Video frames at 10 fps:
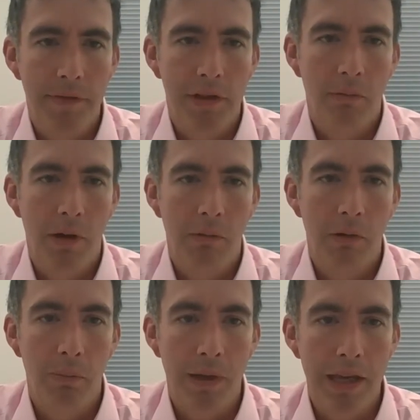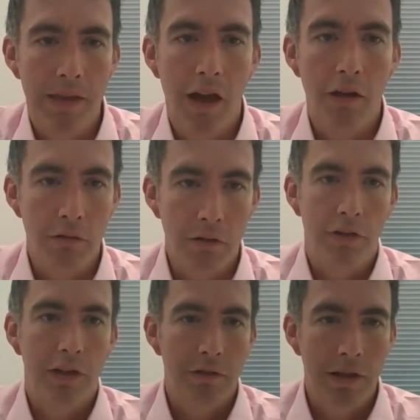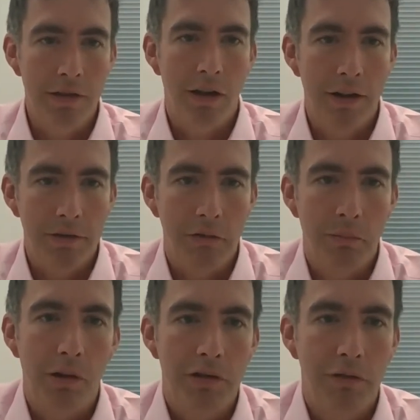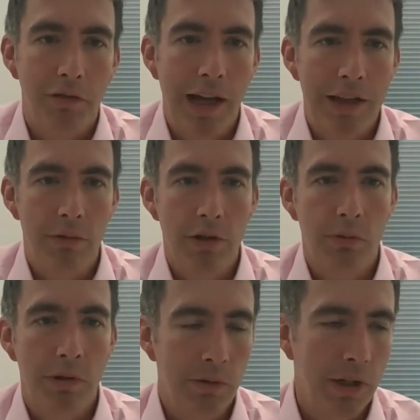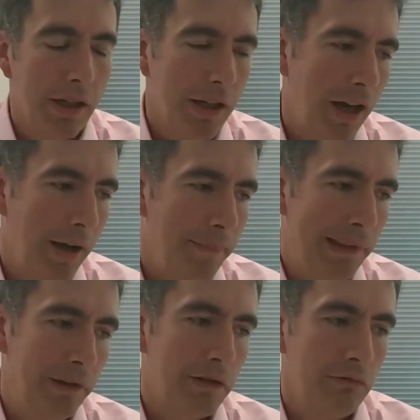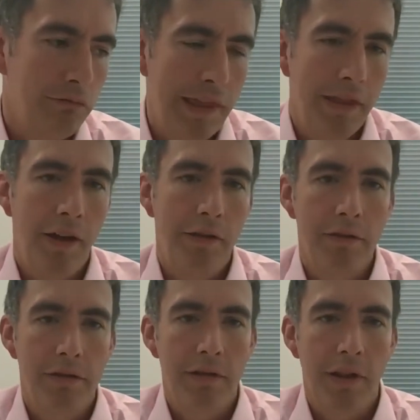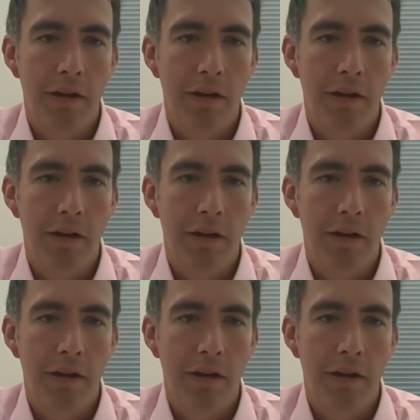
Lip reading: So where we'll be the owner of an entire sort of blocks of flats, which will look to rent those